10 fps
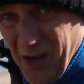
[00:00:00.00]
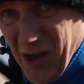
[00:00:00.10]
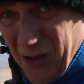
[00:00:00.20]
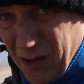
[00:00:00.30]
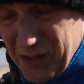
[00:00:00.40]

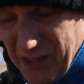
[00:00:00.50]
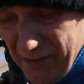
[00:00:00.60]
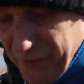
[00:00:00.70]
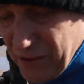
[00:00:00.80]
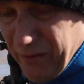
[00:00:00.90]
Oh, who
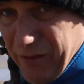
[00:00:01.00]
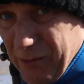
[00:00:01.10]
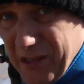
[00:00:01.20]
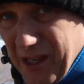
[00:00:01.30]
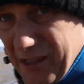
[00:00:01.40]
said photography
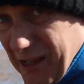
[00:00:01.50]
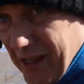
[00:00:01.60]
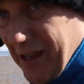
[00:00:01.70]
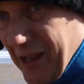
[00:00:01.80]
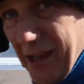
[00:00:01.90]
was easy?
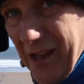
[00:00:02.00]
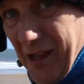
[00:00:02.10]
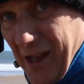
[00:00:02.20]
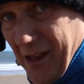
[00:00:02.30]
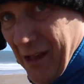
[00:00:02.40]

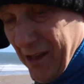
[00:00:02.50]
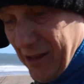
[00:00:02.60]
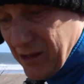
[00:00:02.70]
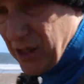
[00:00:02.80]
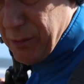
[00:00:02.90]

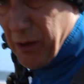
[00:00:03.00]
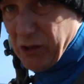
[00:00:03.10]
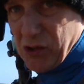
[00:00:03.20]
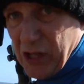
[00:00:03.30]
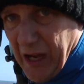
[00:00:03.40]
Excuse me while
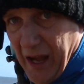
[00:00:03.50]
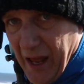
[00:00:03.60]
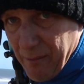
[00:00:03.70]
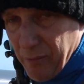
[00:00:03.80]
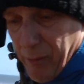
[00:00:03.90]
I just
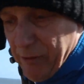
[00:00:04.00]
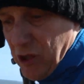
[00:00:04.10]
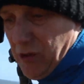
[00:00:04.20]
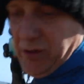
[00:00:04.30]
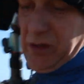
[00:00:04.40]
clamber up a
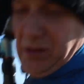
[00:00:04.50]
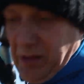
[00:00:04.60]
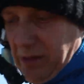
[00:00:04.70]
dune.